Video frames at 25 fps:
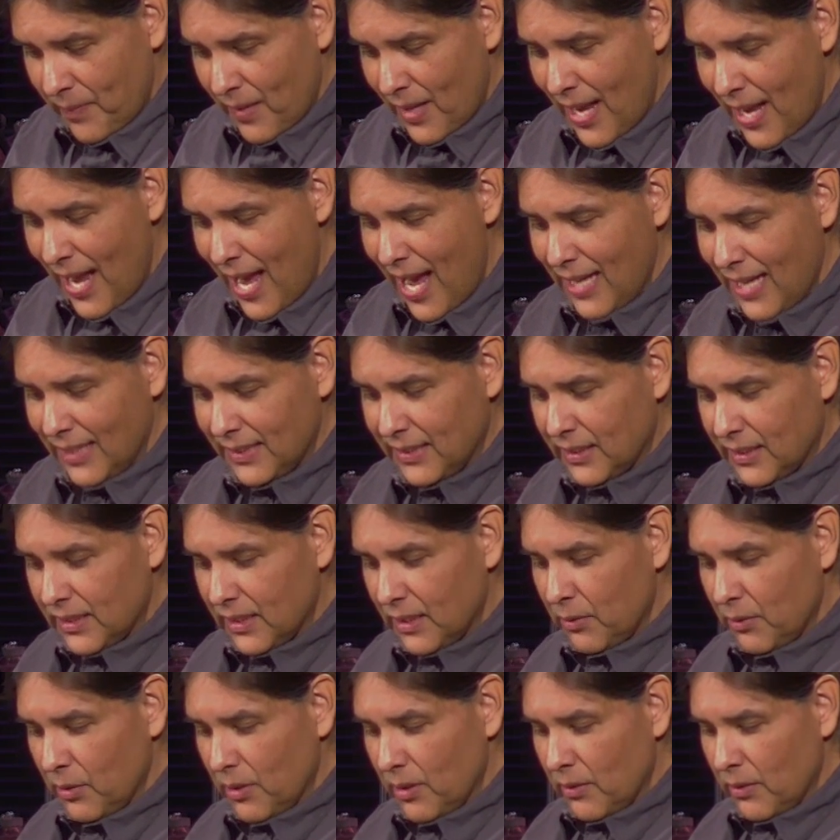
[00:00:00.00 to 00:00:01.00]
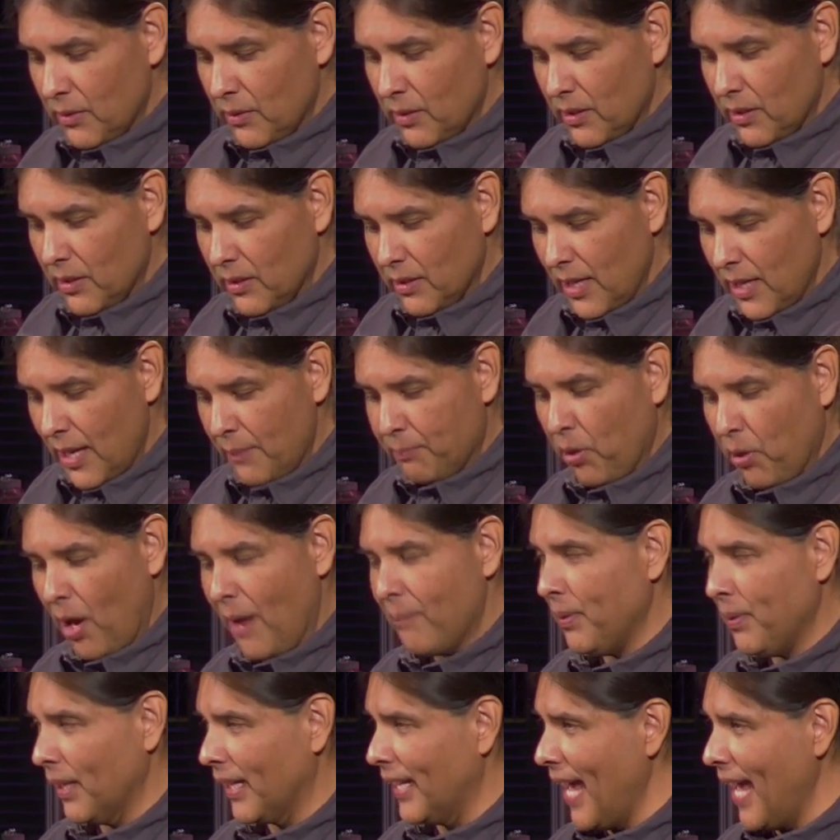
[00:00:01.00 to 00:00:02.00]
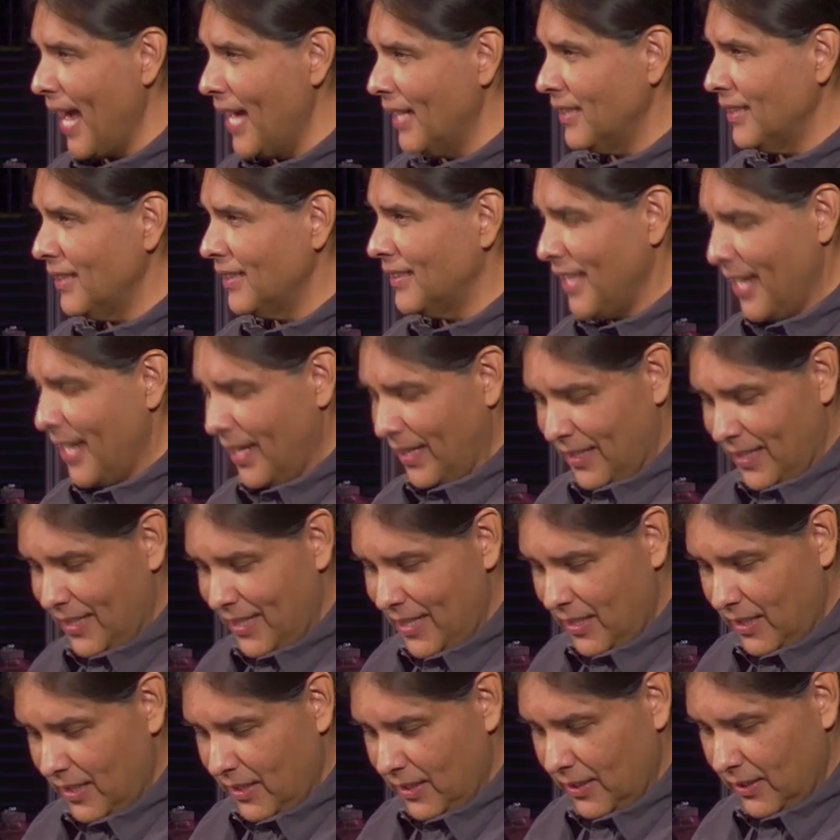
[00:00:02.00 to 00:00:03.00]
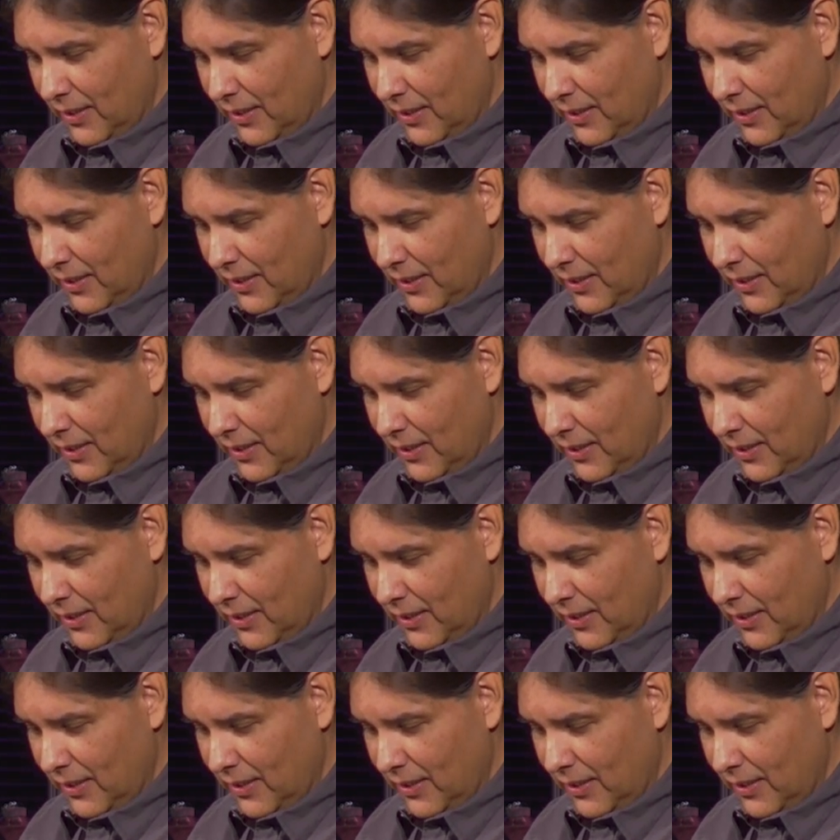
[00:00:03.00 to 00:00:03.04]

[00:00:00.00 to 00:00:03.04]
as a propaganda technique.